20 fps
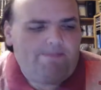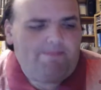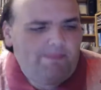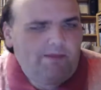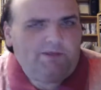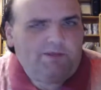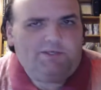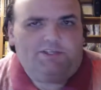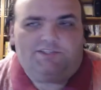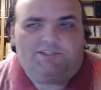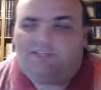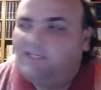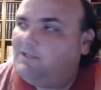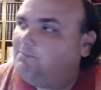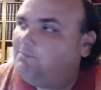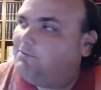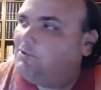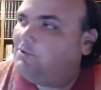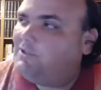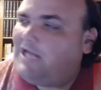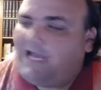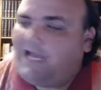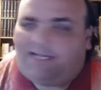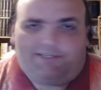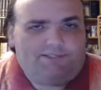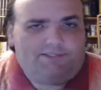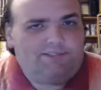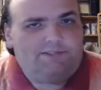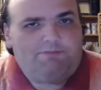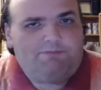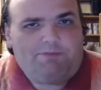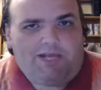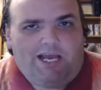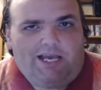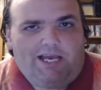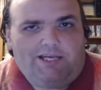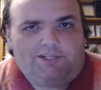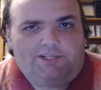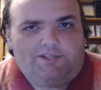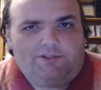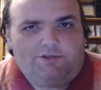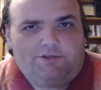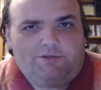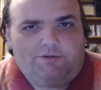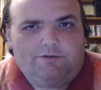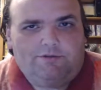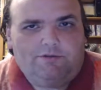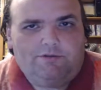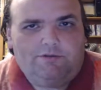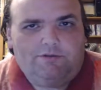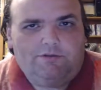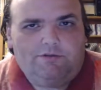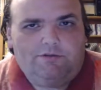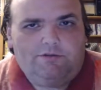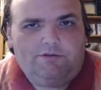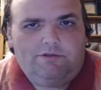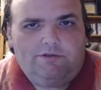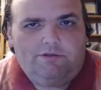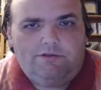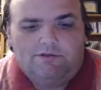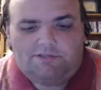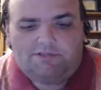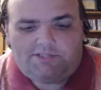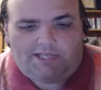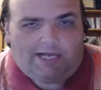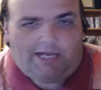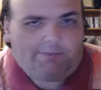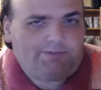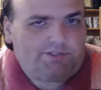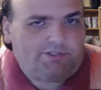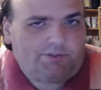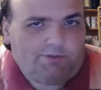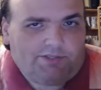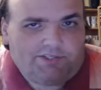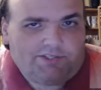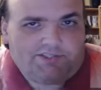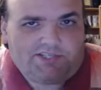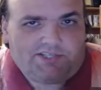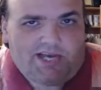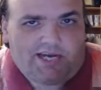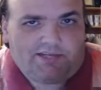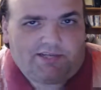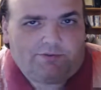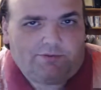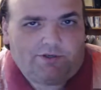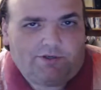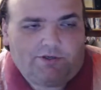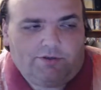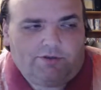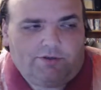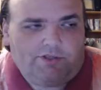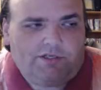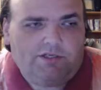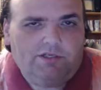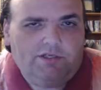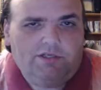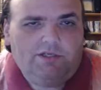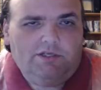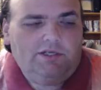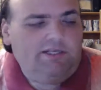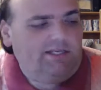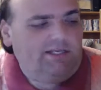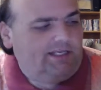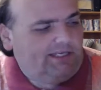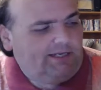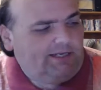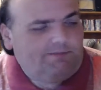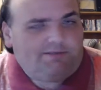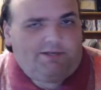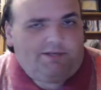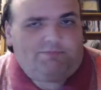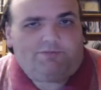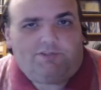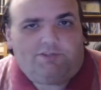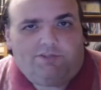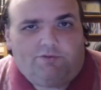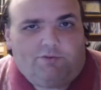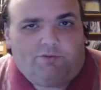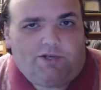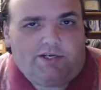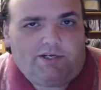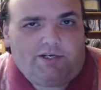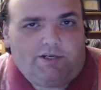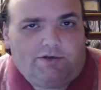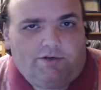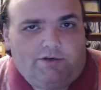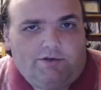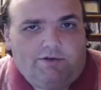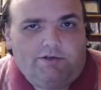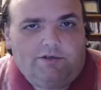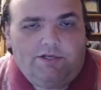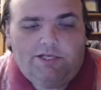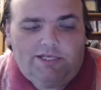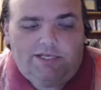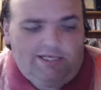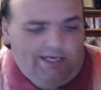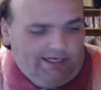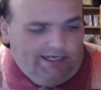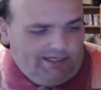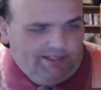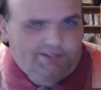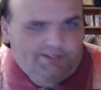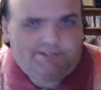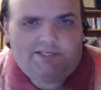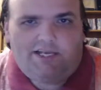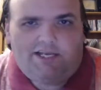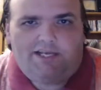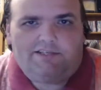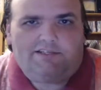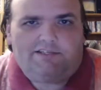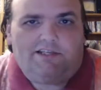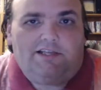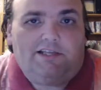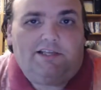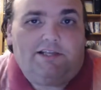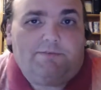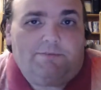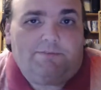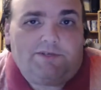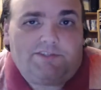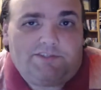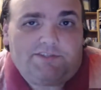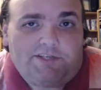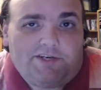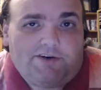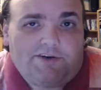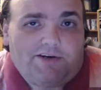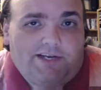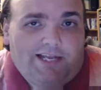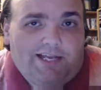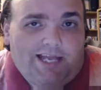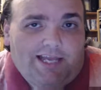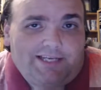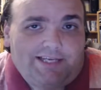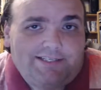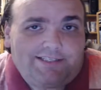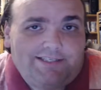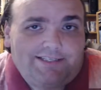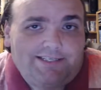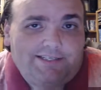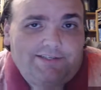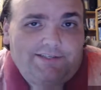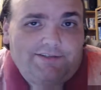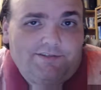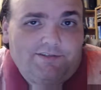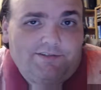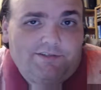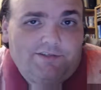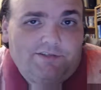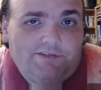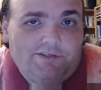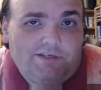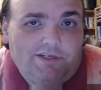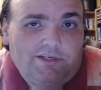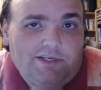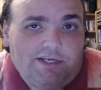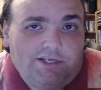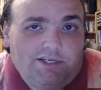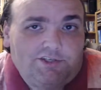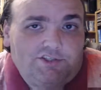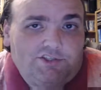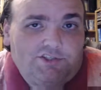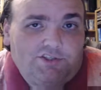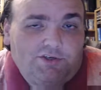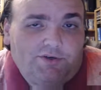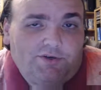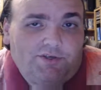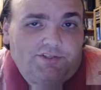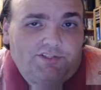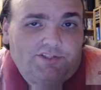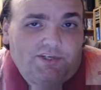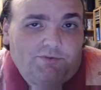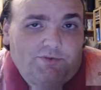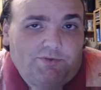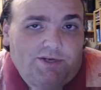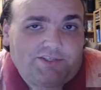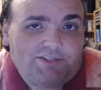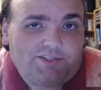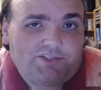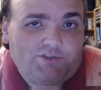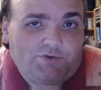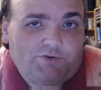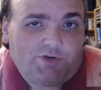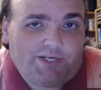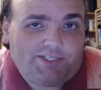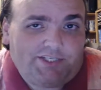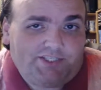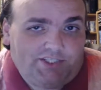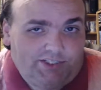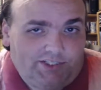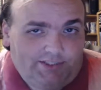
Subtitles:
You see the blue lights behind you. Stops you on the side of the road. He comes up to the window and he says, "Let me see your license, insurance, and registration."